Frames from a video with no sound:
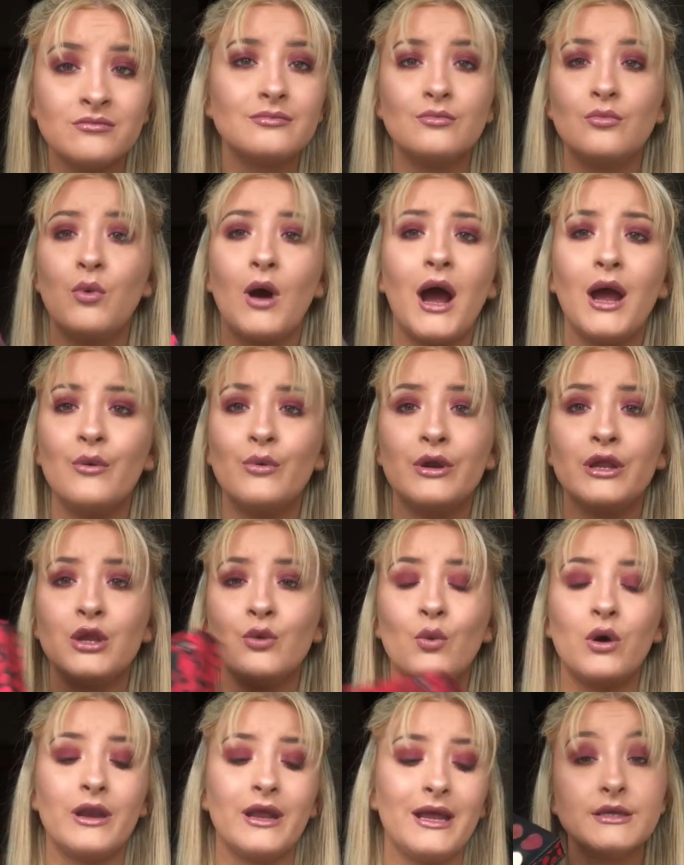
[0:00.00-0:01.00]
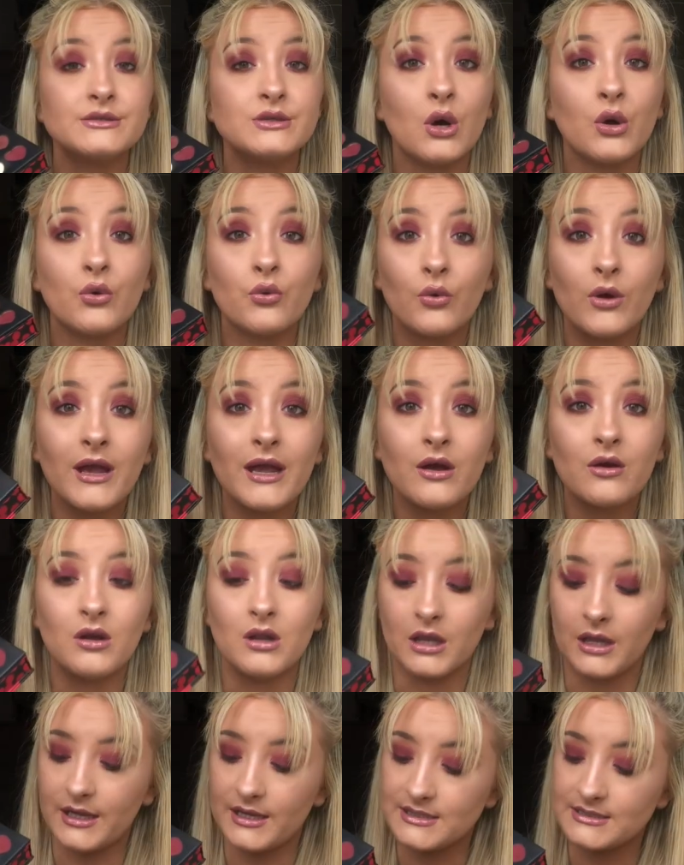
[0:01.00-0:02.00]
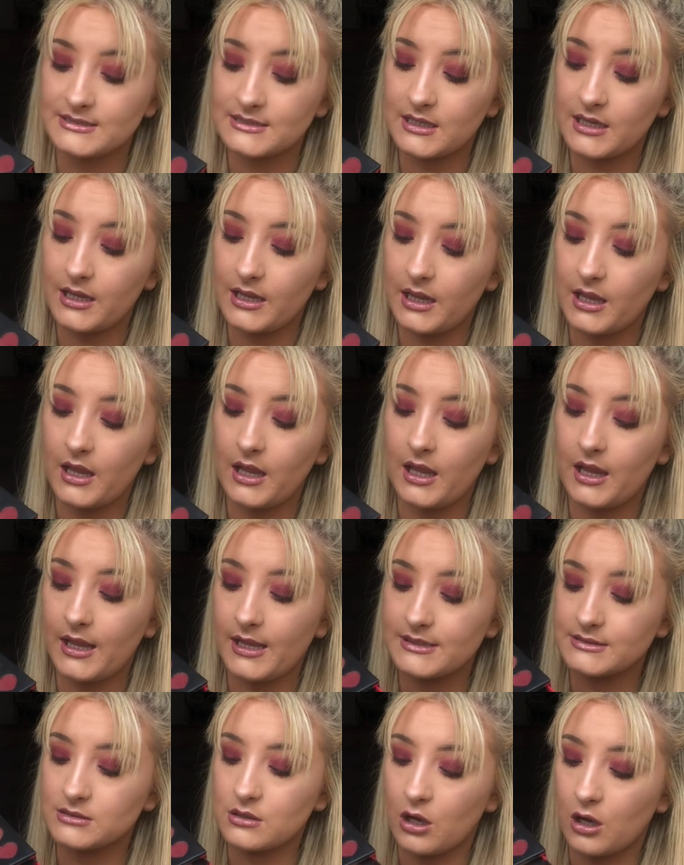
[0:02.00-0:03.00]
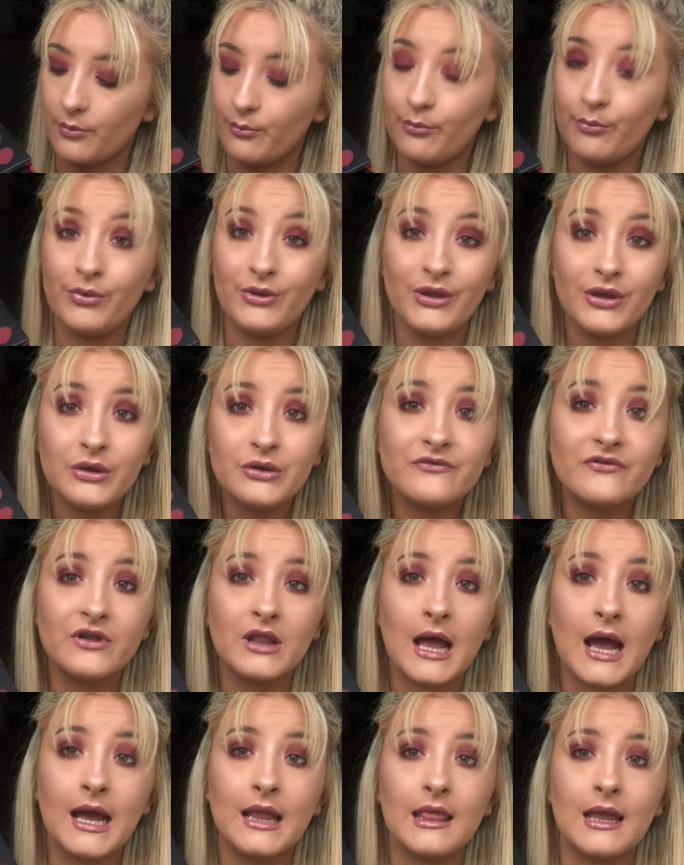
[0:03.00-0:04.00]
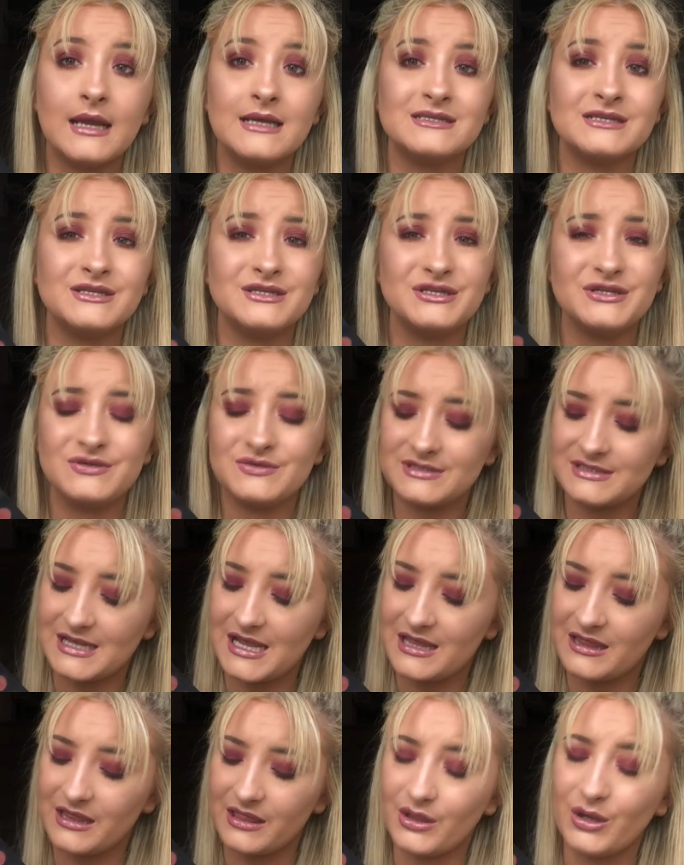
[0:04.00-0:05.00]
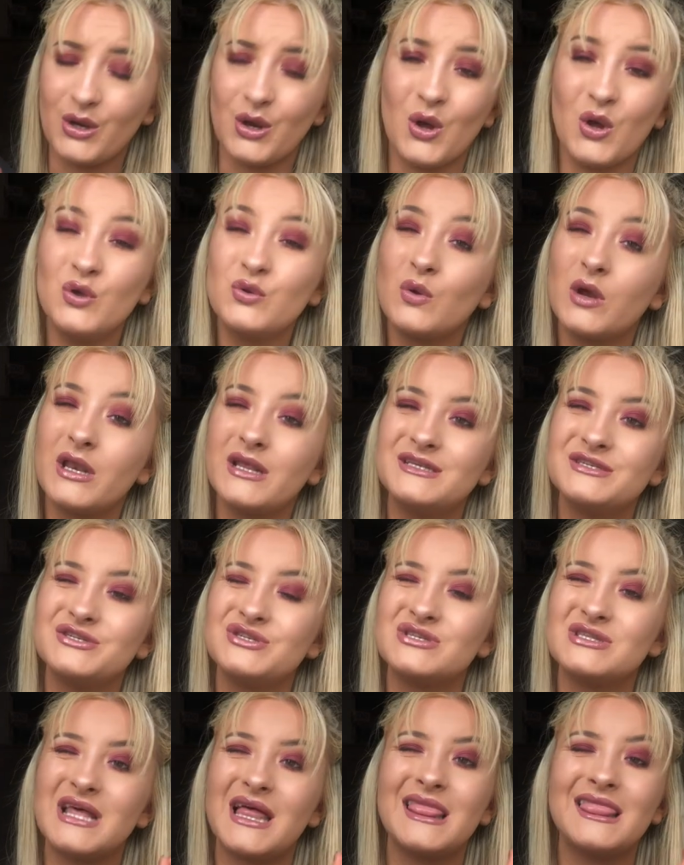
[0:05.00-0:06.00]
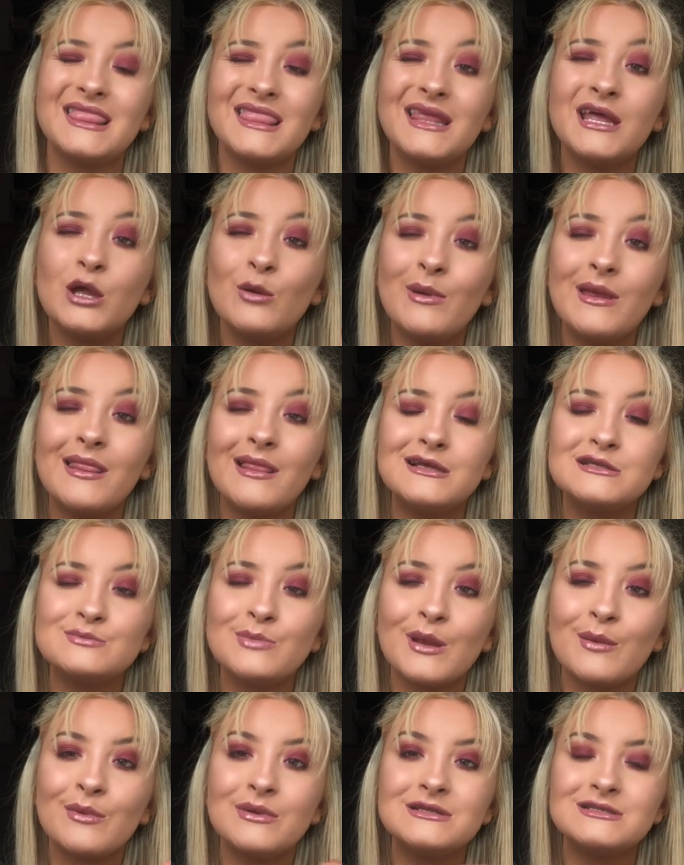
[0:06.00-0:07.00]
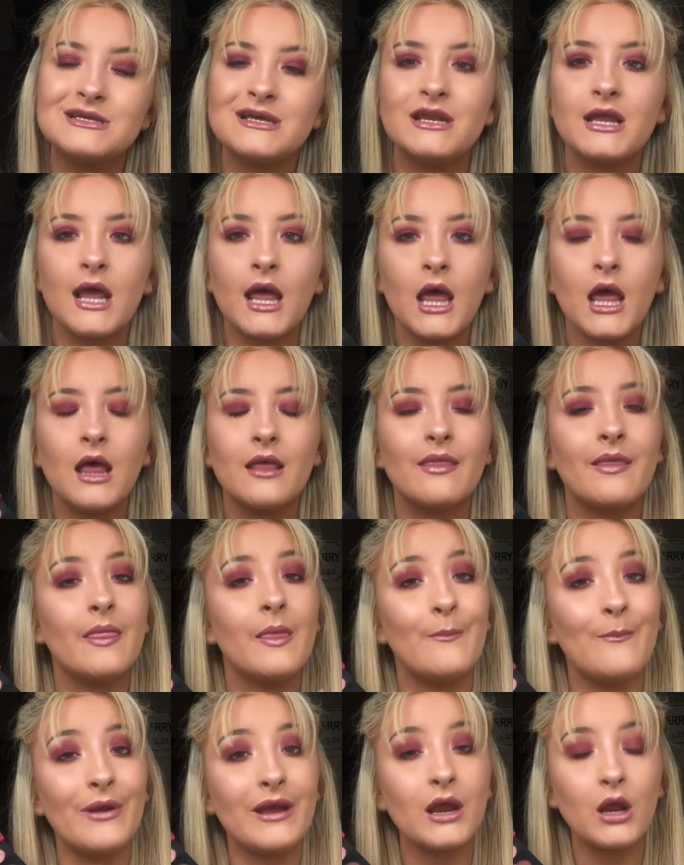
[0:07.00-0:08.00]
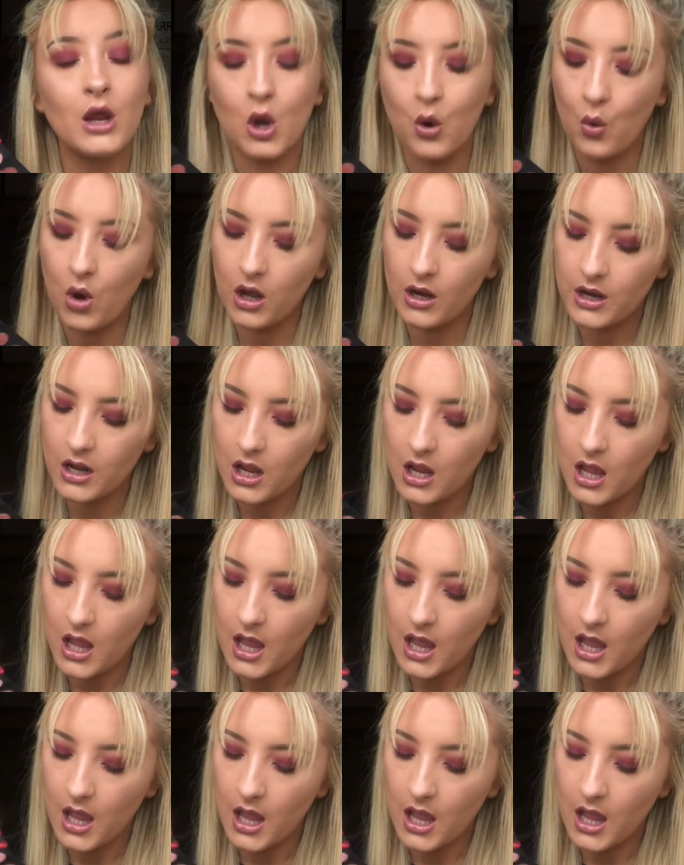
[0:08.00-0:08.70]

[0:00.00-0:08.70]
Why wouldn't you want it? It's got great colours. It's got beautiful highlighters. I do say that the gold one is just that little bit less pigmented than the pinker one.